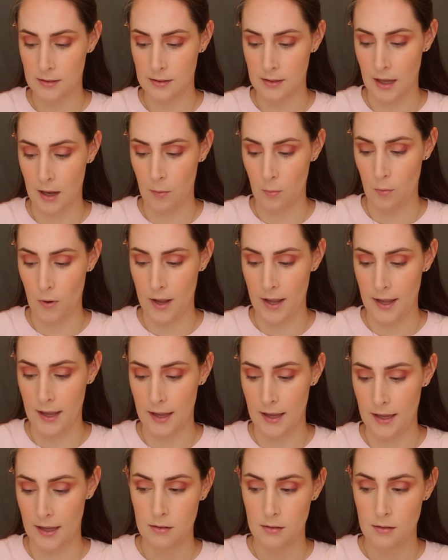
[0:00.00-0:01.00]
That
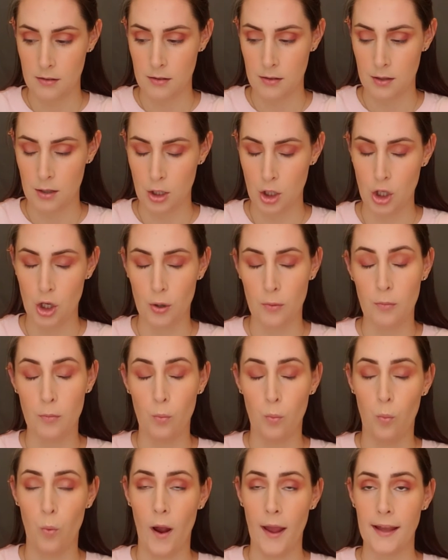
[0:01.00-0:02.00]
way, you're
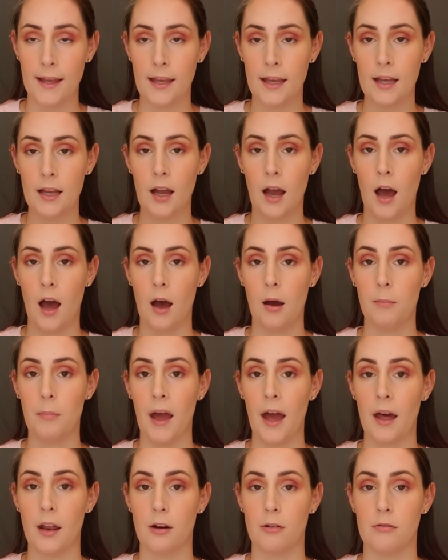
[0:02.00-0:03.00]
waking up
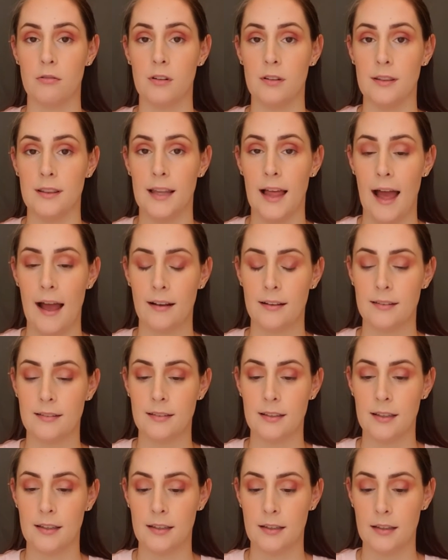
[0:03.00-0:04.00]
at a
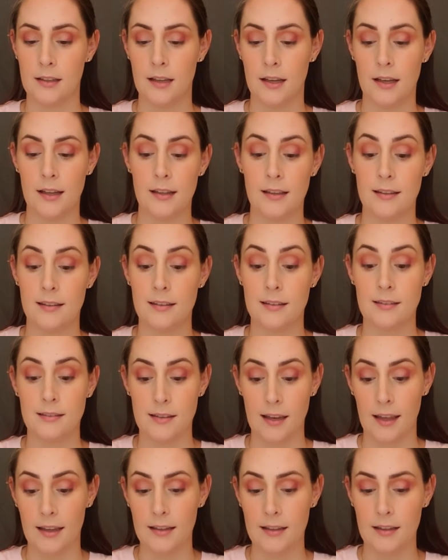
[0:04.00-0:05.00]
relaxing
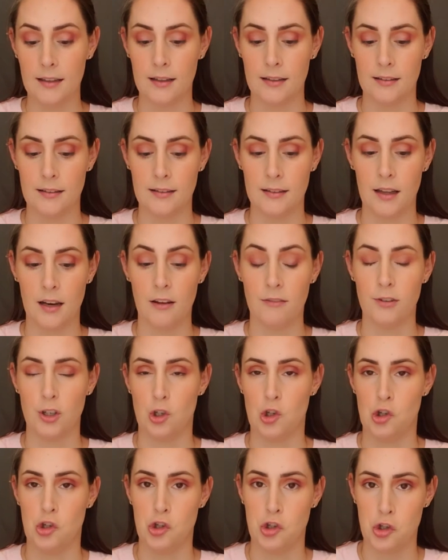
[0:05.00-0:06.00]
state instead of a
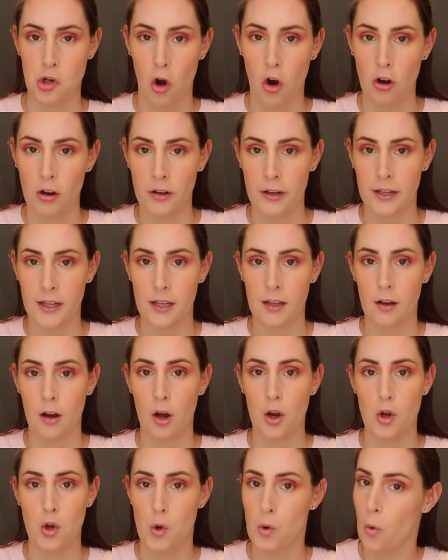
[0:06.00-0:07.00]
jarring,
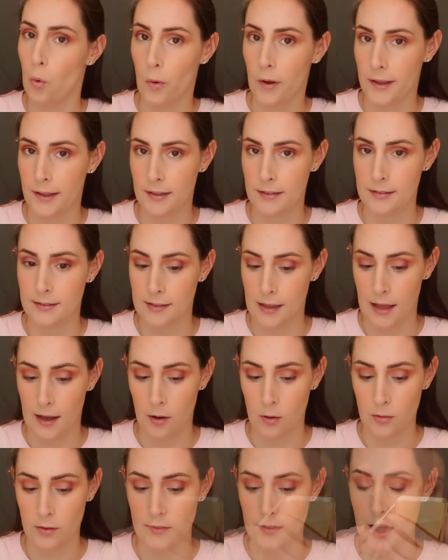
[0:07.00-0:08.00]
annoying
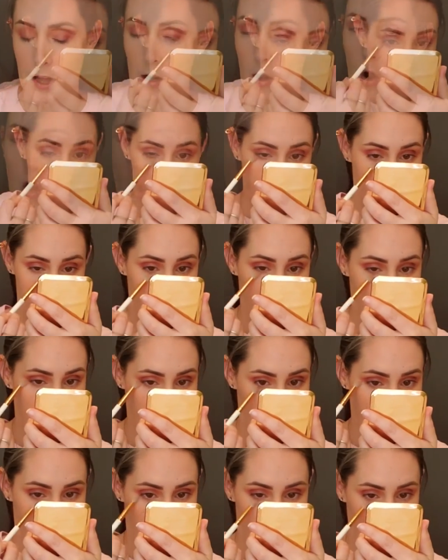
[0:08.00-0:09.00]
sound that
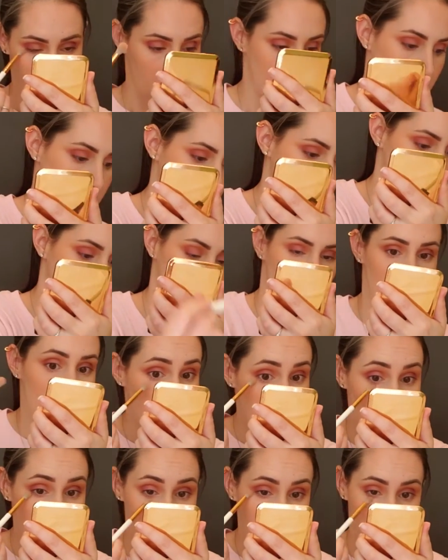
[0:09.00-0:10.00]
automatically puts you in
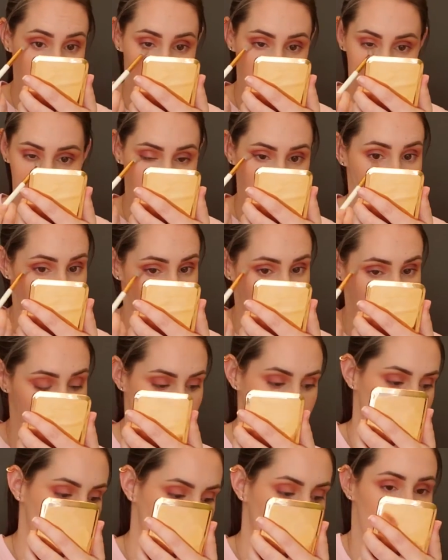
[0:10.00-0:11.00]
anxious mode.
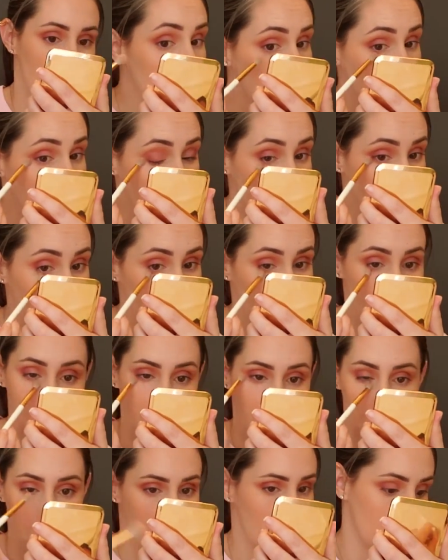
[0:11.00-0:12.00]

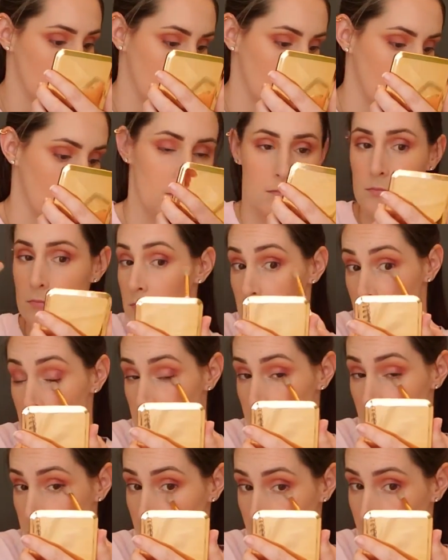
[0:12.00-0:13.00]
That's not
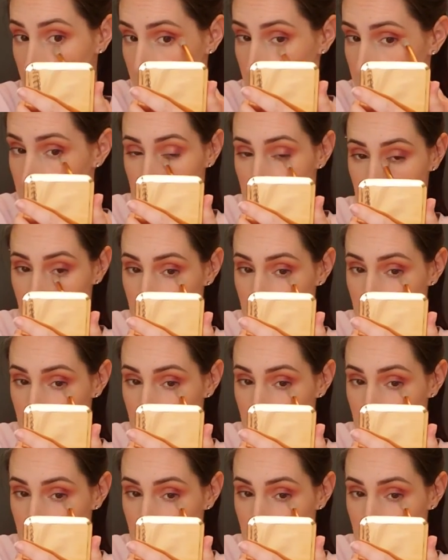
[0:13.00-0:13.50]
that's not cool.